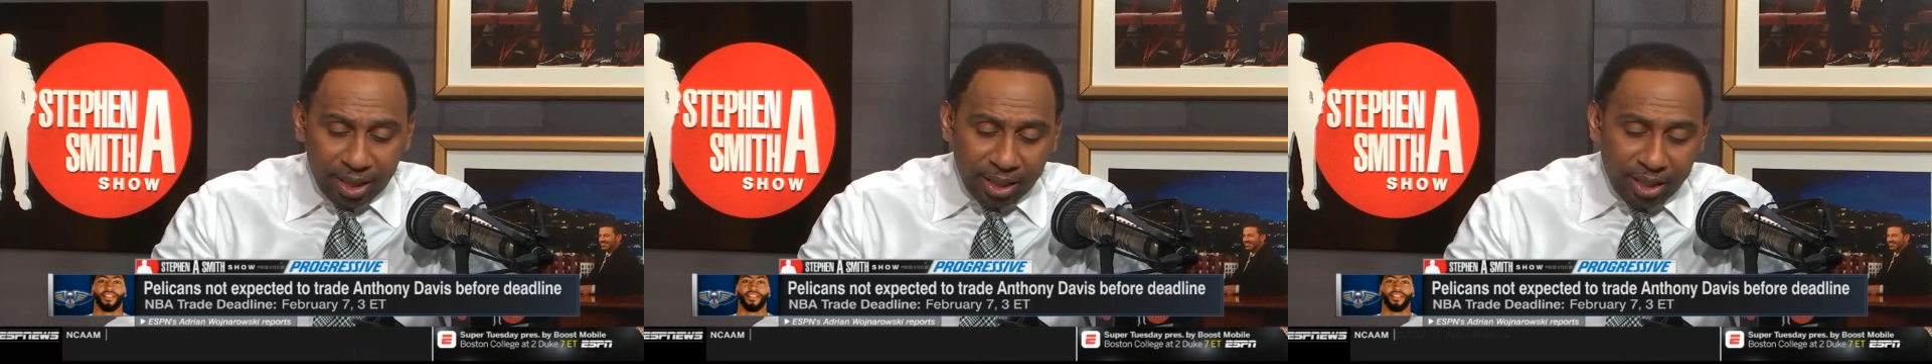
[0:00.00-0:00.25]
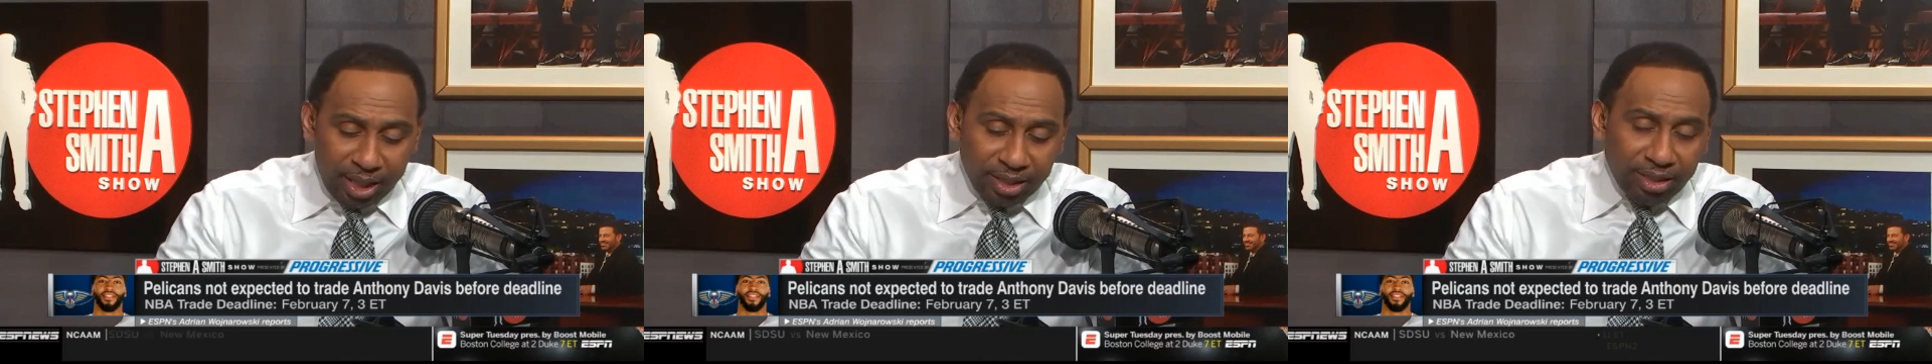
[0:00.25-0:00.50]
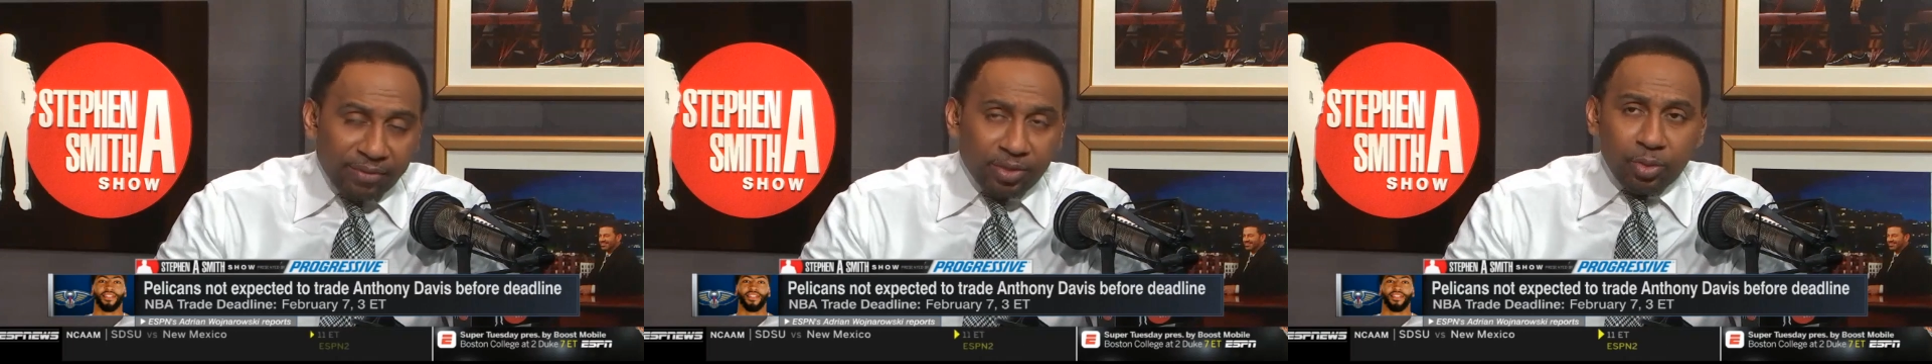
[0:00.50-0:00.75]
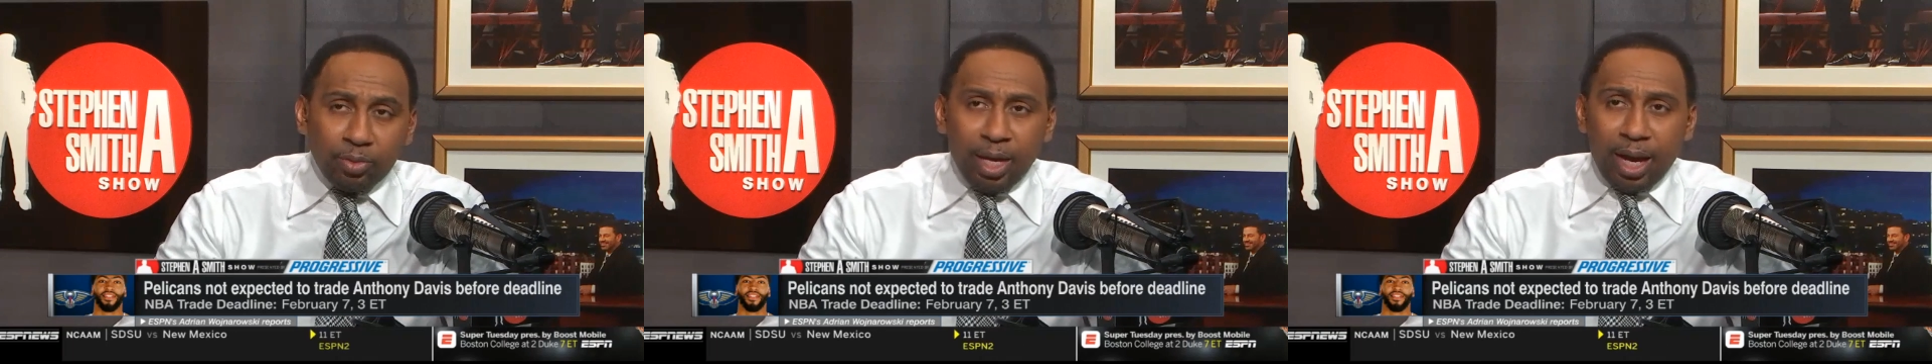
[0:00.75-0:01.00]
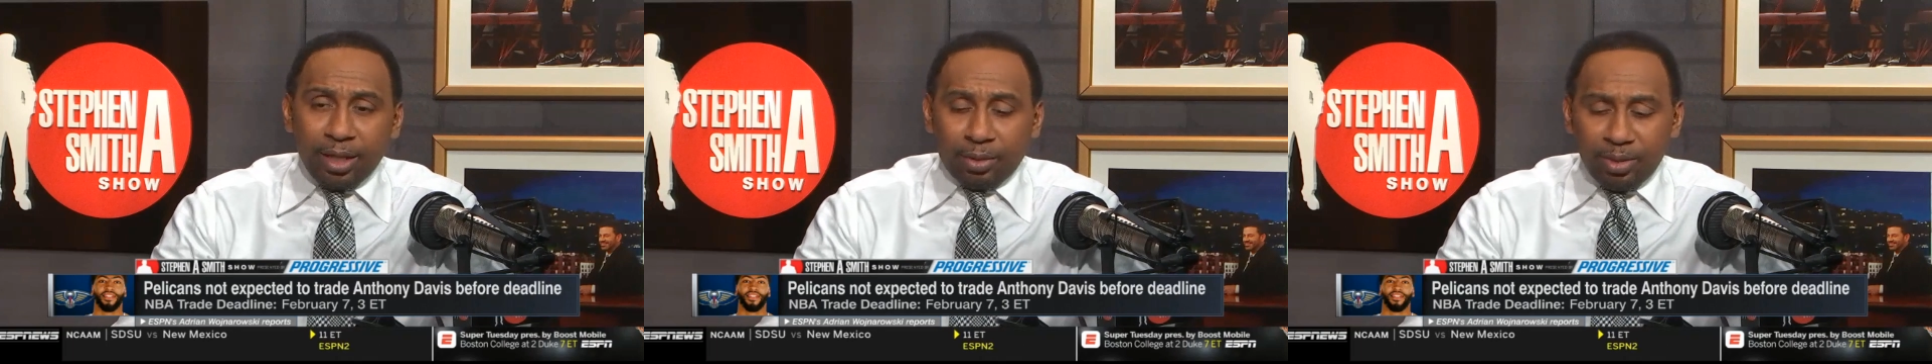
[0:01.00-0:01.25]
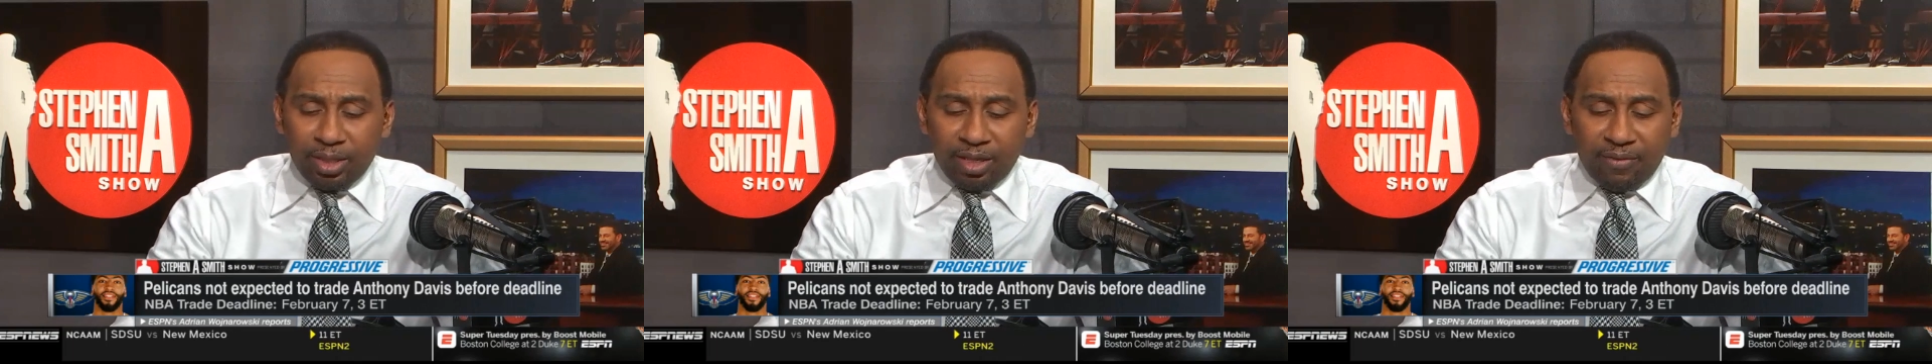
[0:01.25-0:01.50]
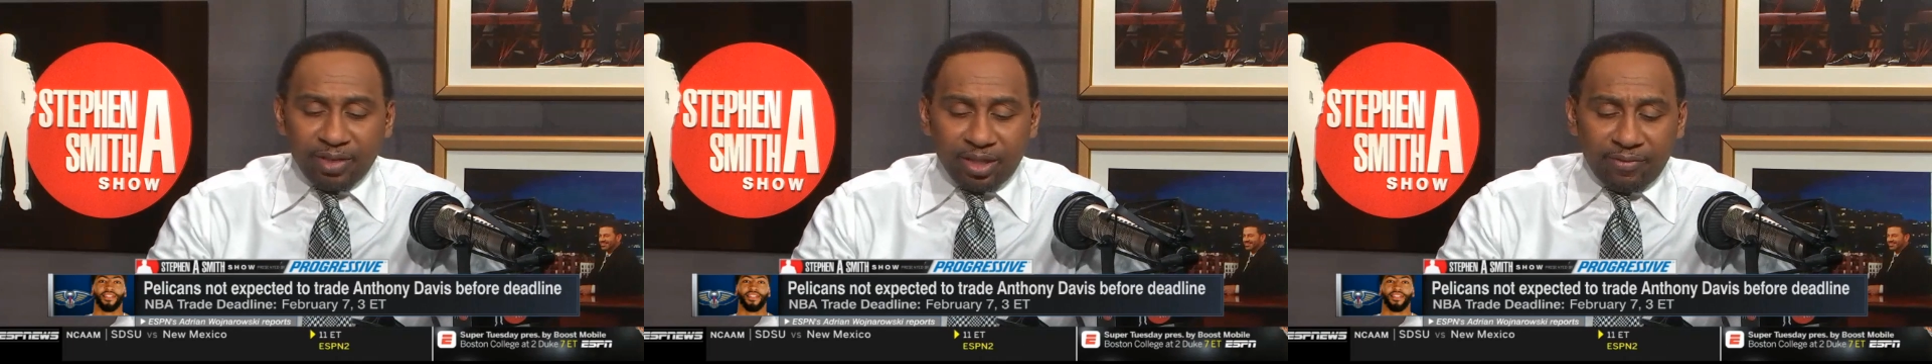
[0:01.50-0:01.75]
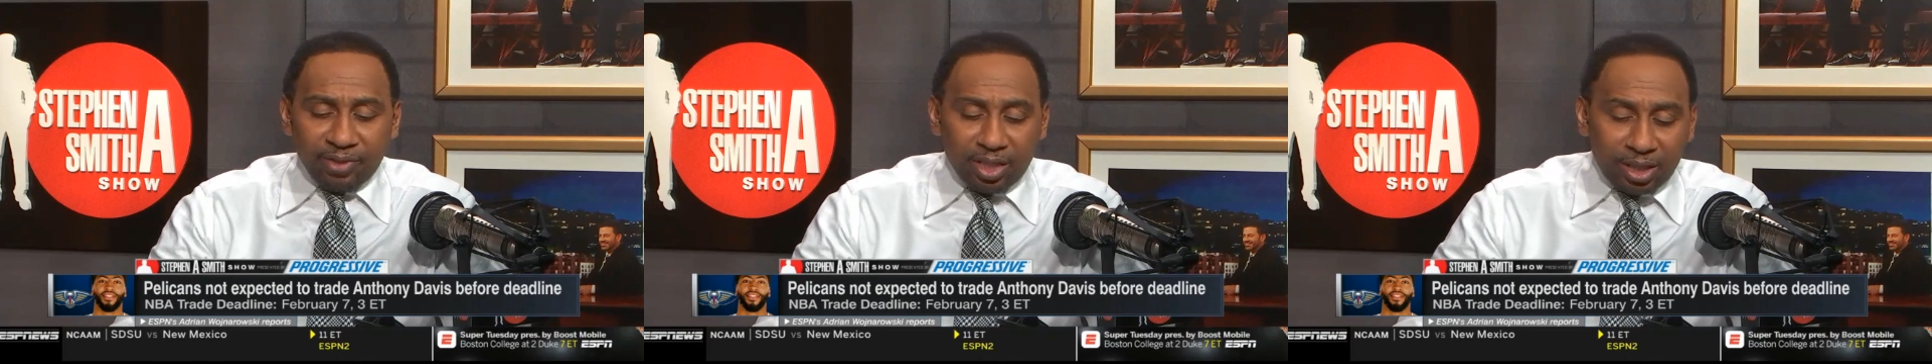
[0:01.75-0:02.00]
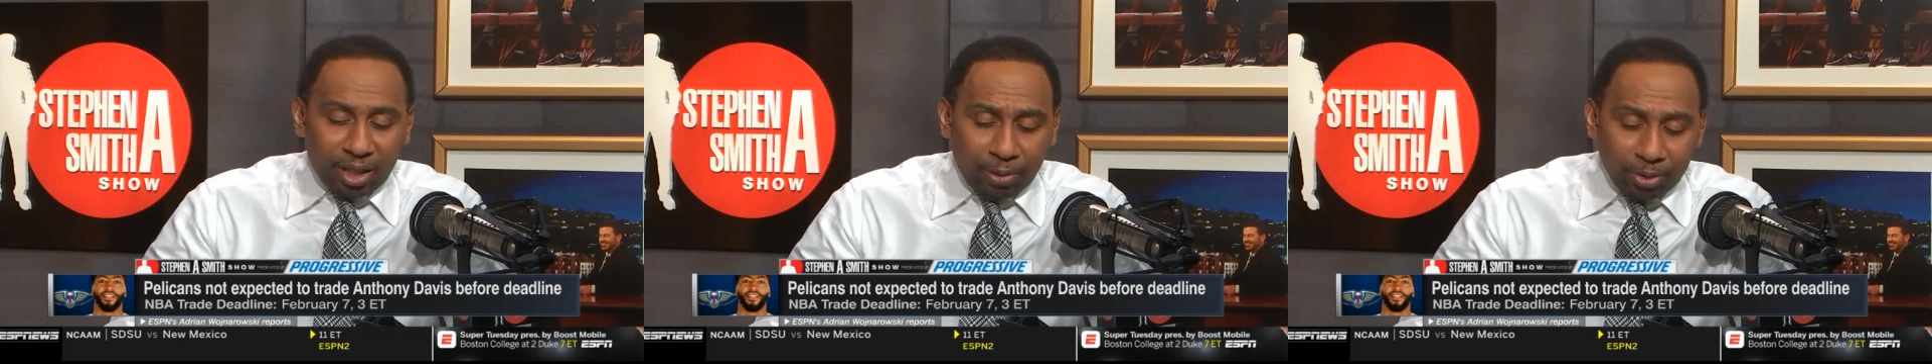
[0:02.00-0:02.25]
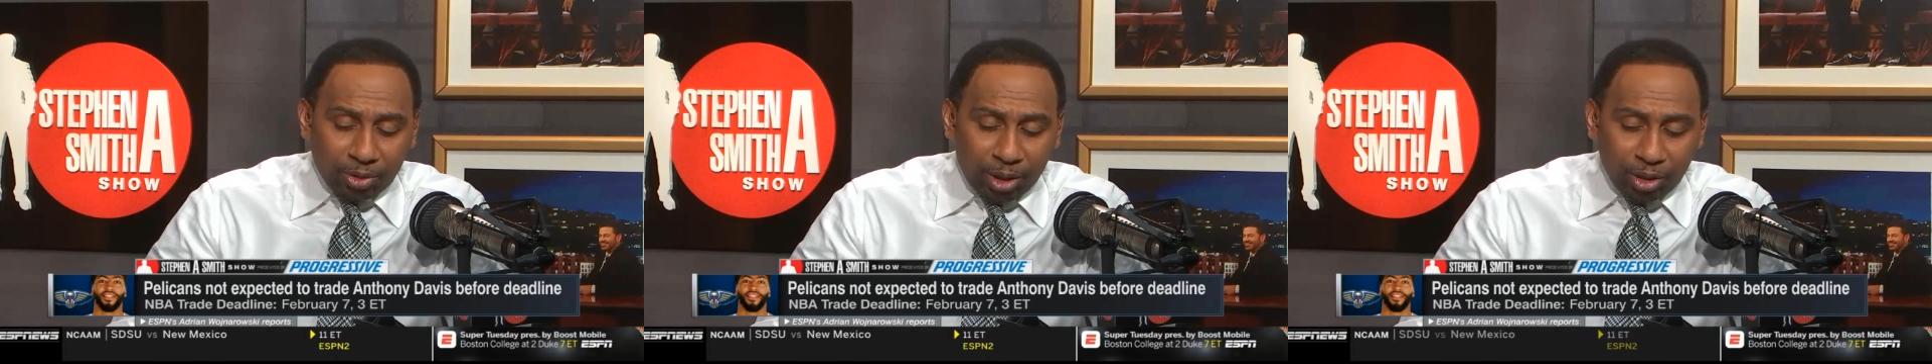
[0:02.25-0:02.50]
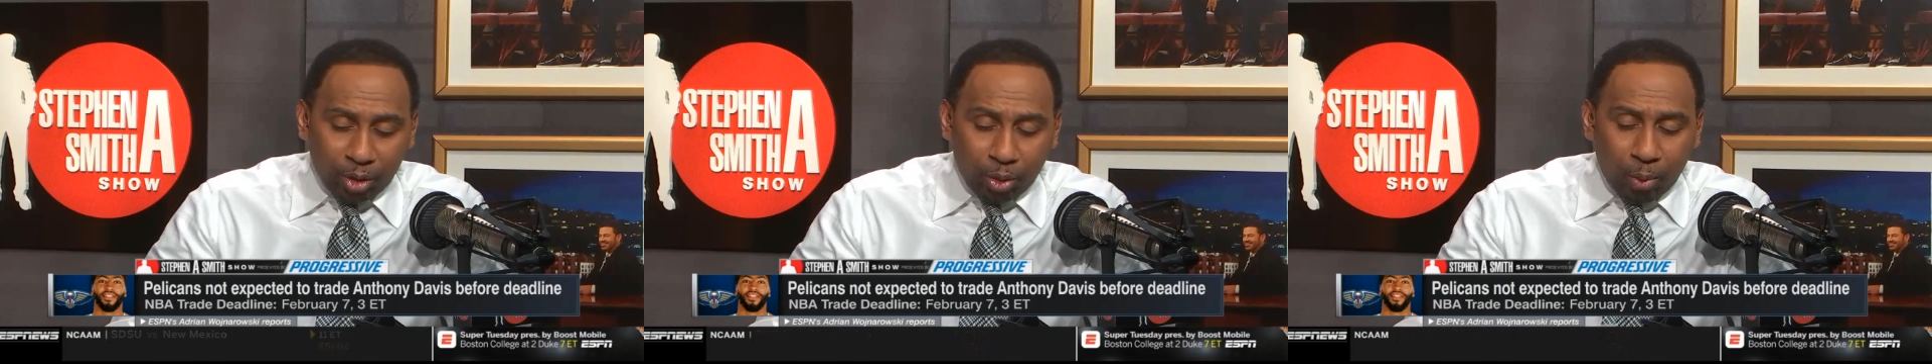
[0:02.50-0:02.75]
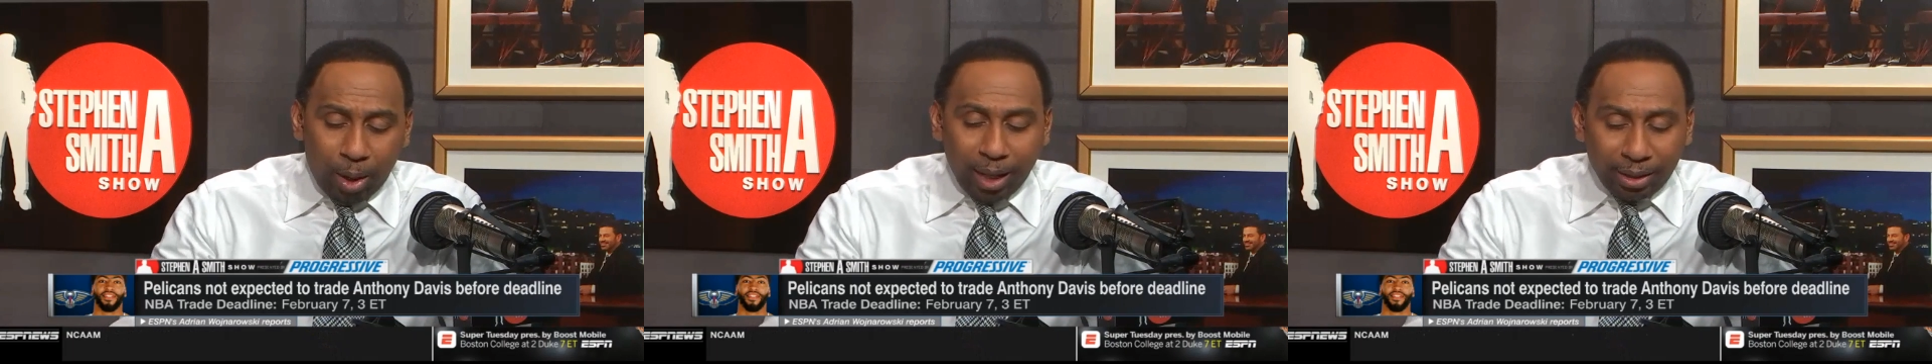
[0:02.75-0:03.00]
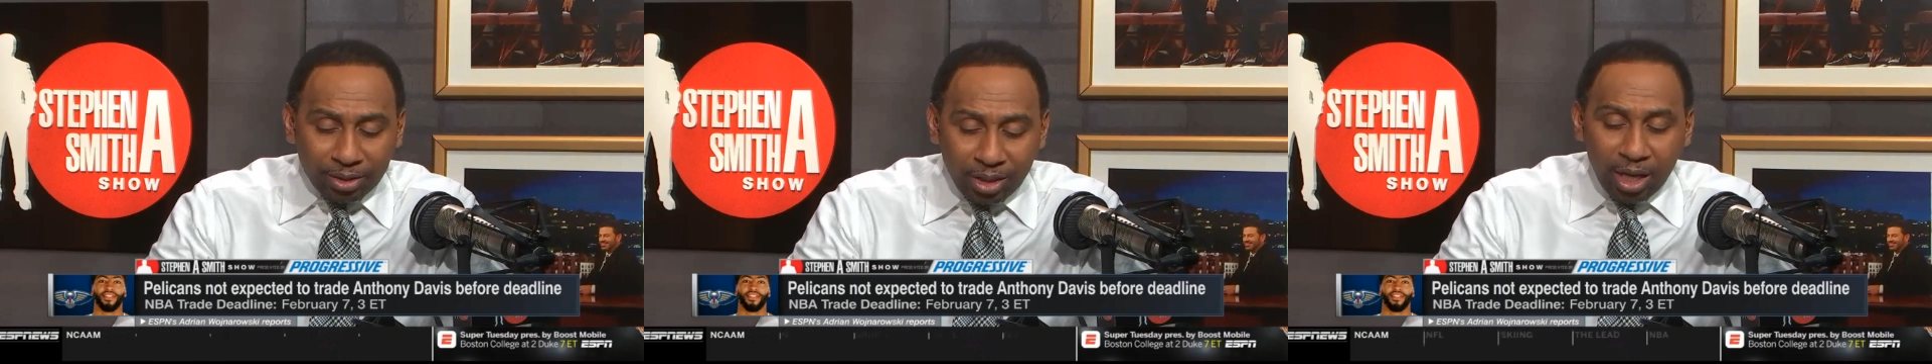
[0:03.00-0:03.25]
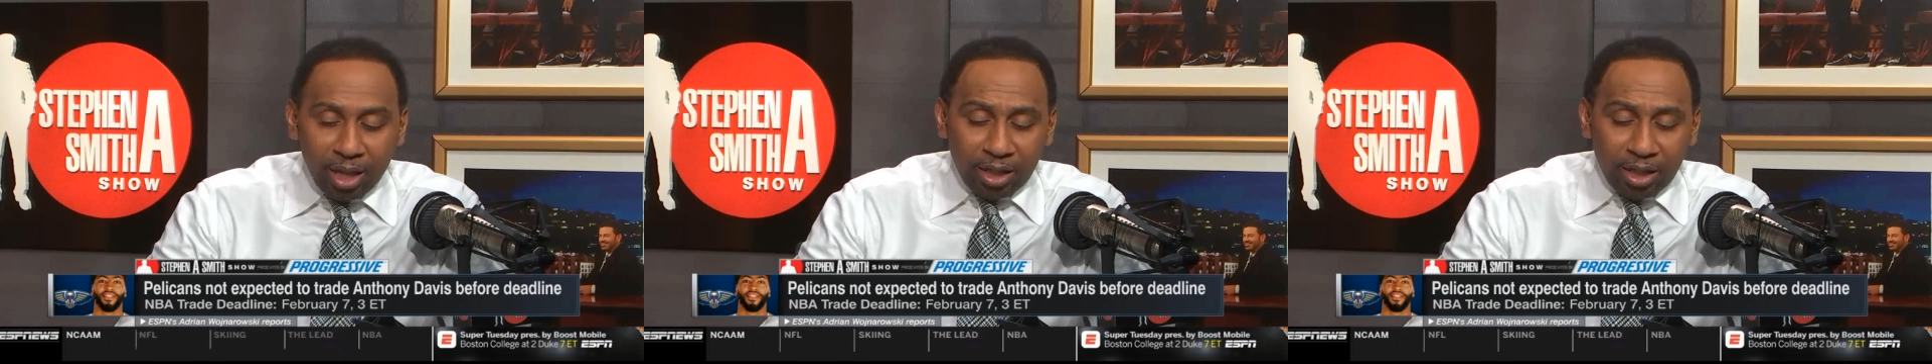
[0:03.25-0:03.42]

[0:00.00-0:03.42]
888-729-3776. That was Straight Talk Wireless.